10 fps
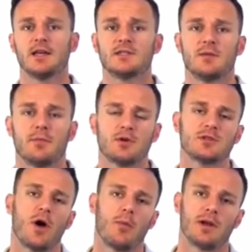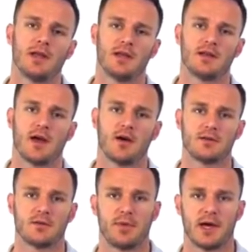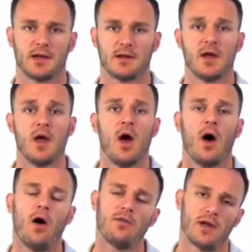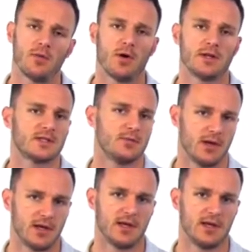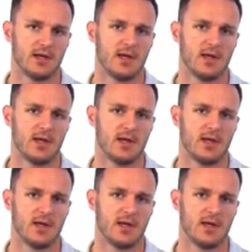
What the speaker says: is the most commonly encountered pattern of elbow instability.